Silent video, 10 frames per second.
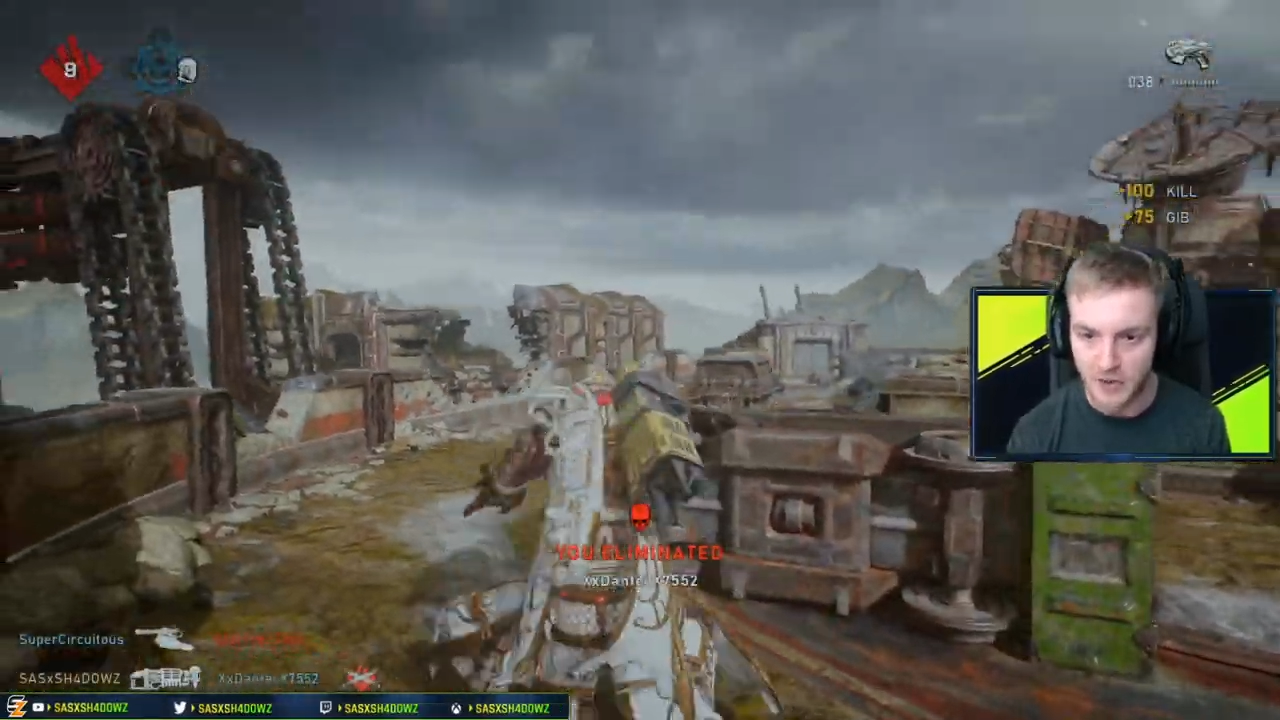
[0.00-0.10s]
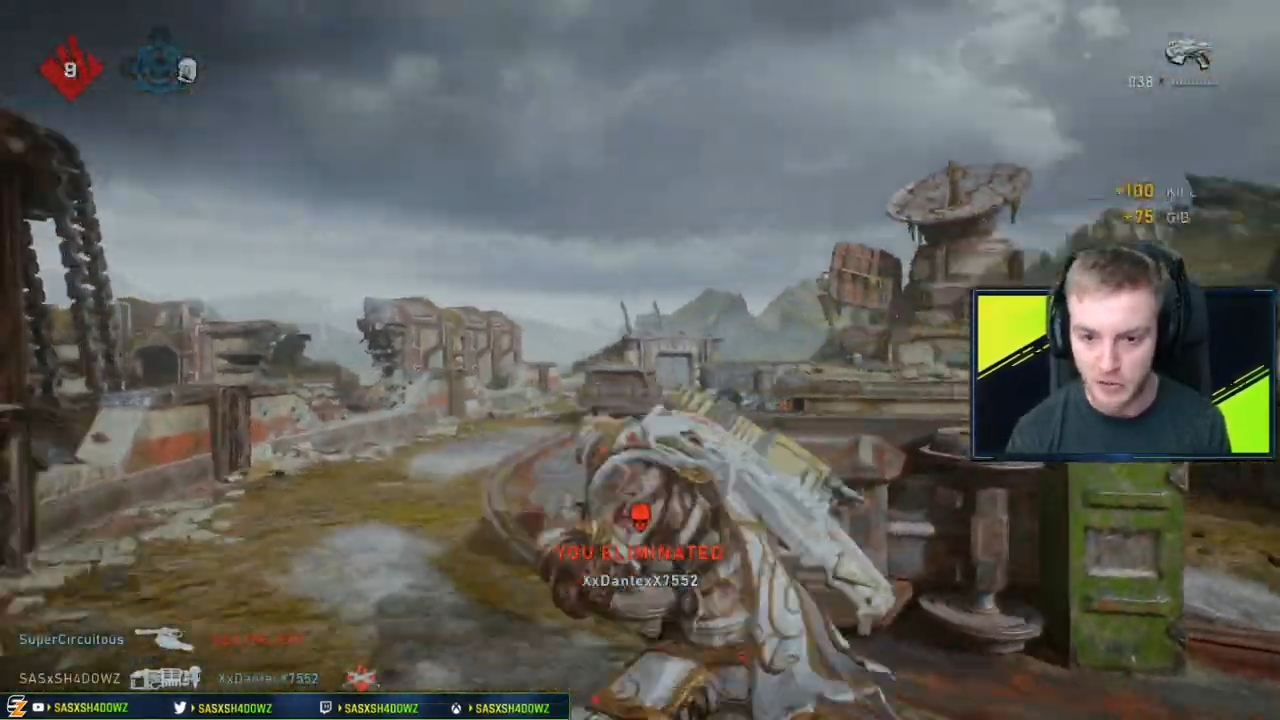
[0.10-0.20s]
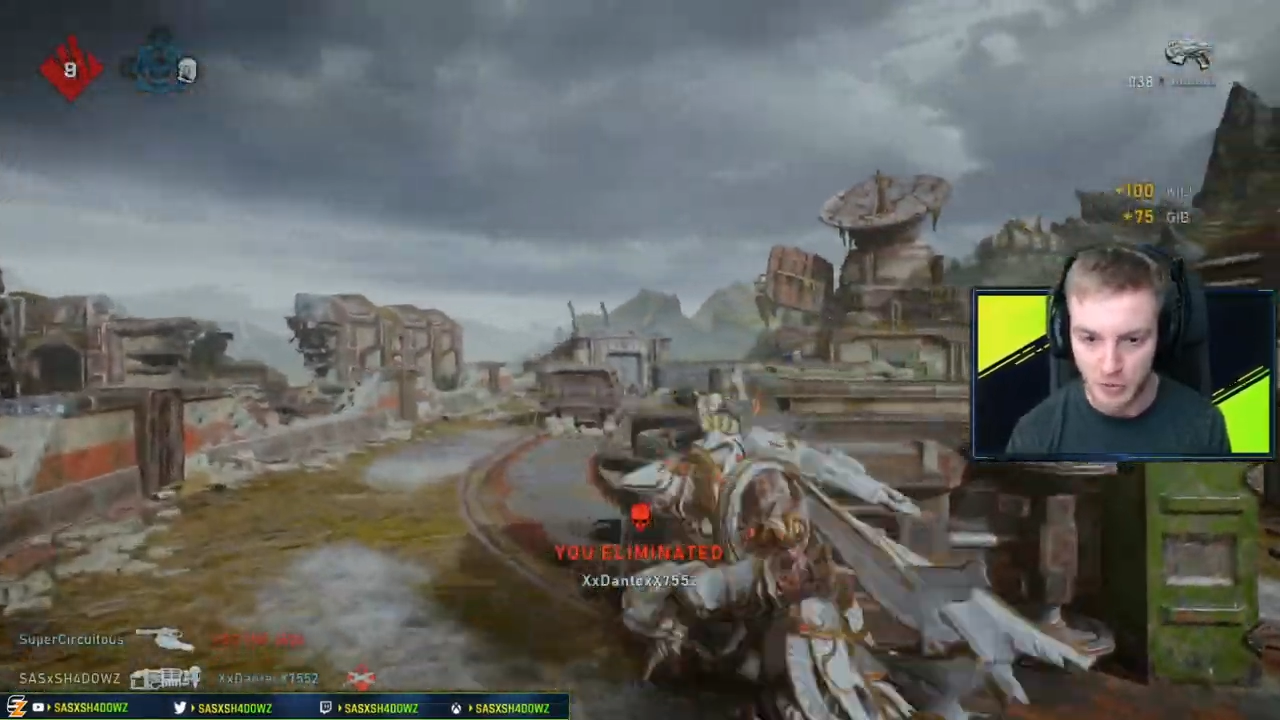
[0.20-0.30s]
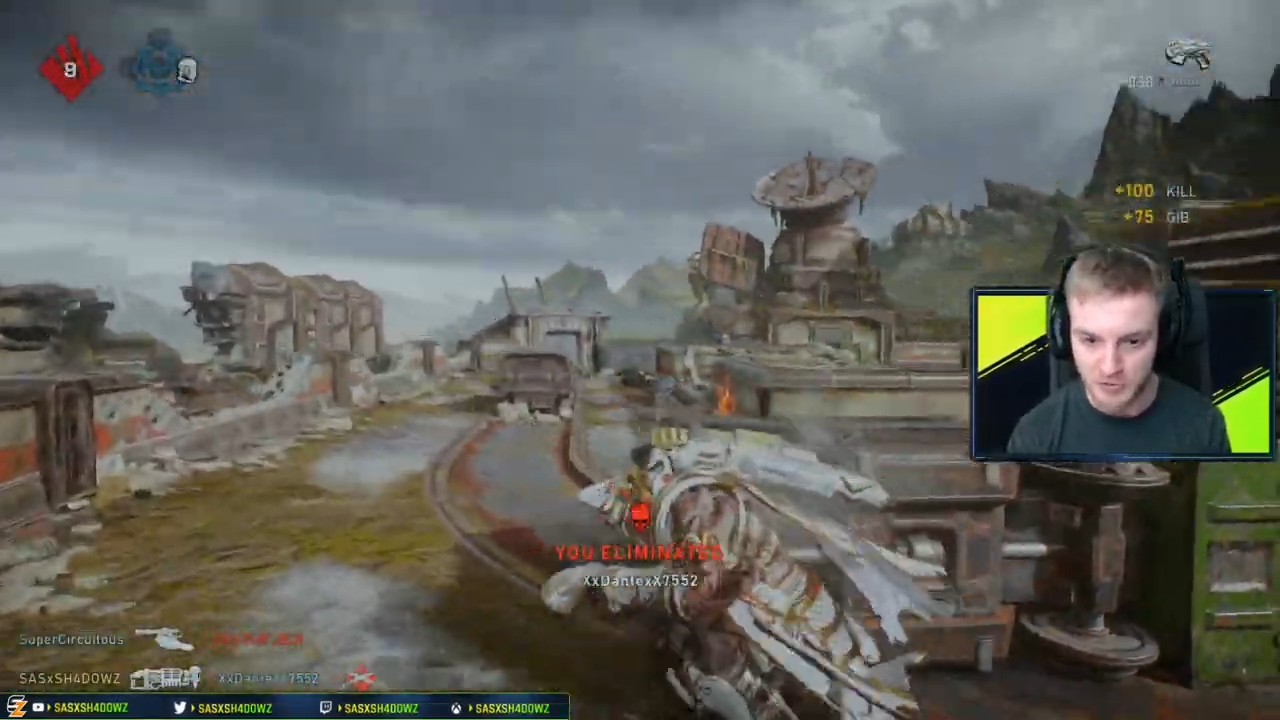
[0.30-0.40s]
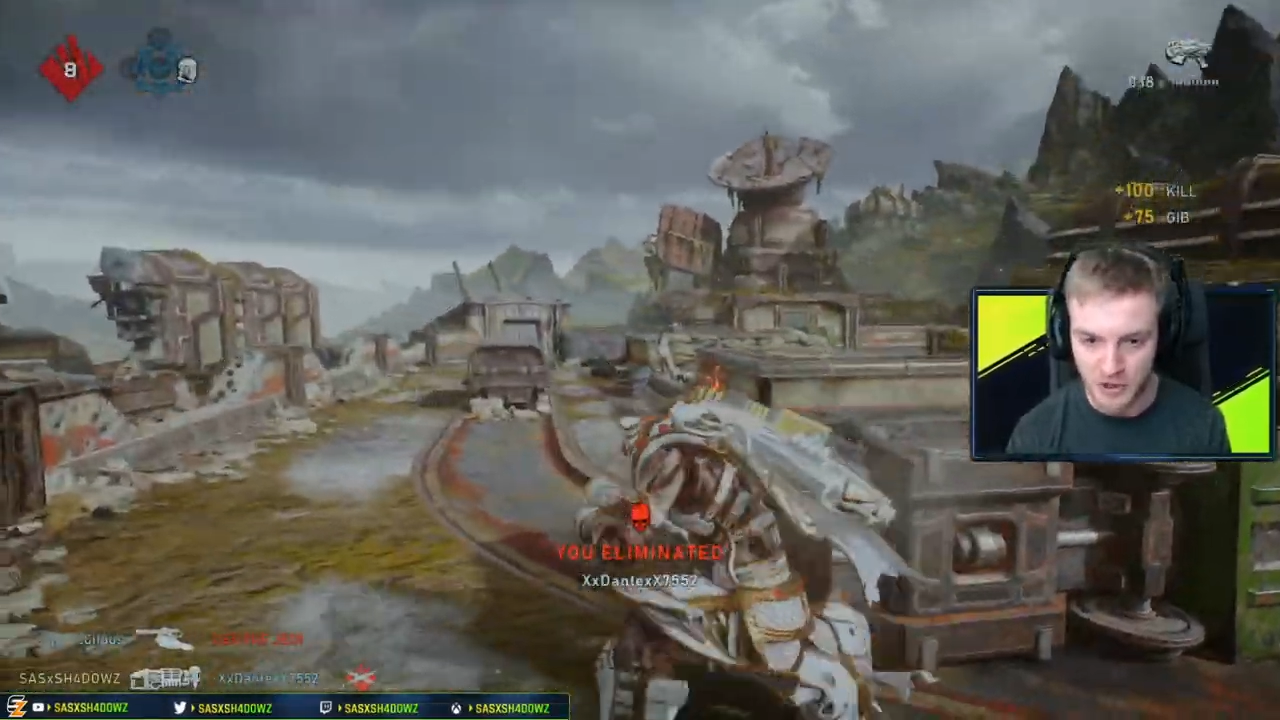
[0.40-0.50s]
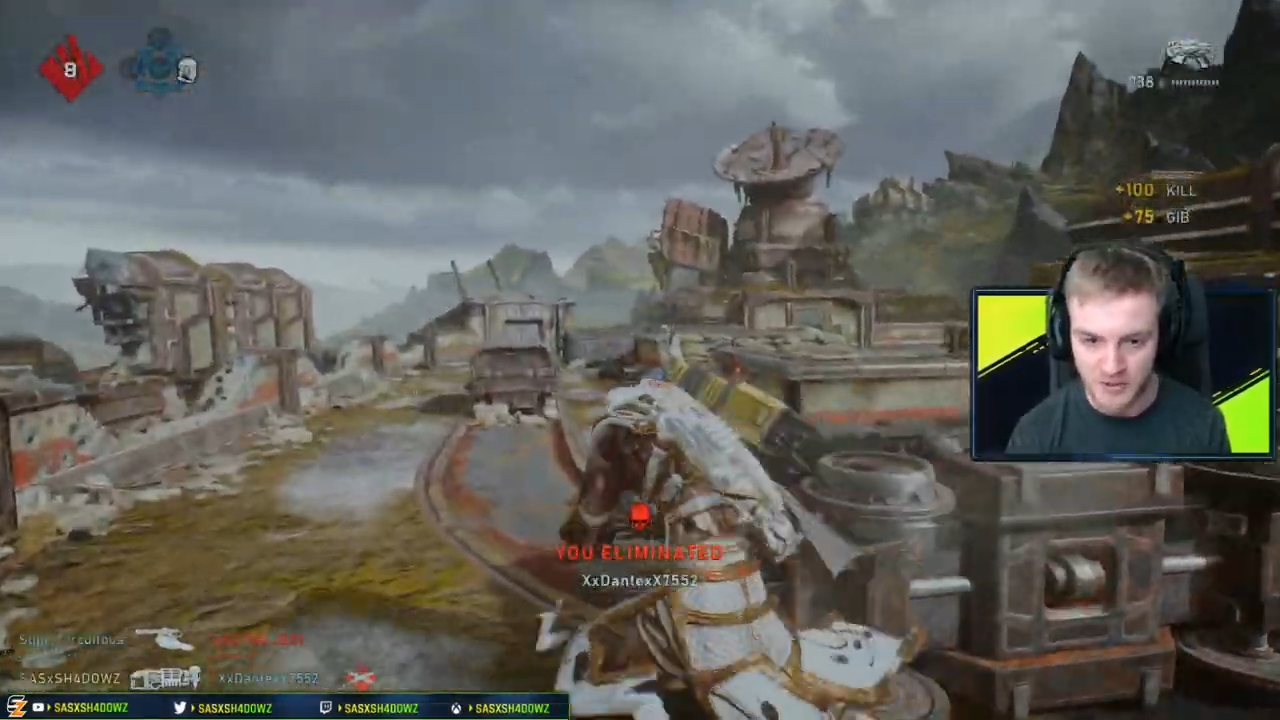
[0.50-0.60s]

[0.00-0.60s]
the drop shot,